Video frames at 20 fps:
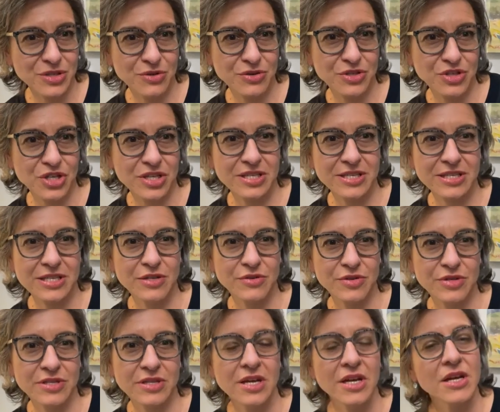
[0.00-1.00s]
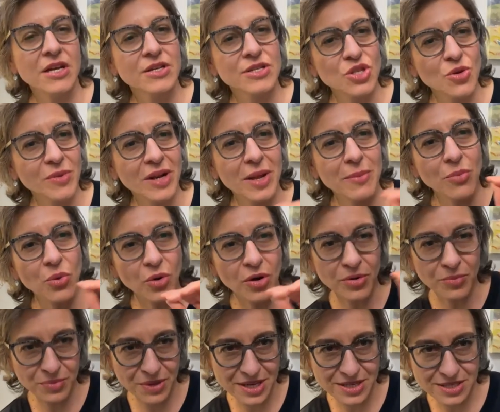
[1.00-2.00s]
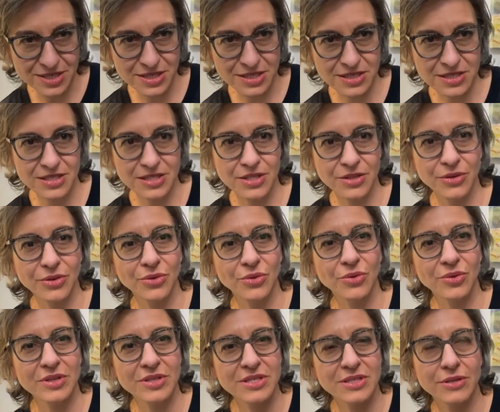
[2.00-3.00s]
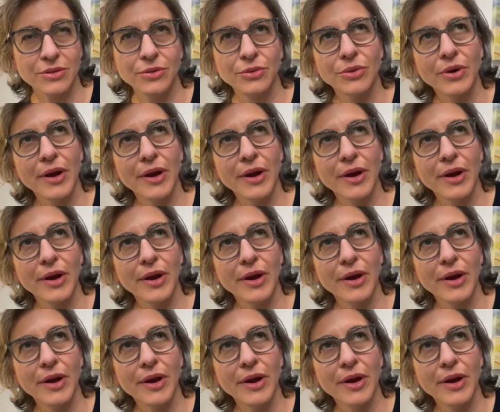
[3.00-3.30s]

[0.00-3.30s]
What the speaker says: because there's so many important pieces to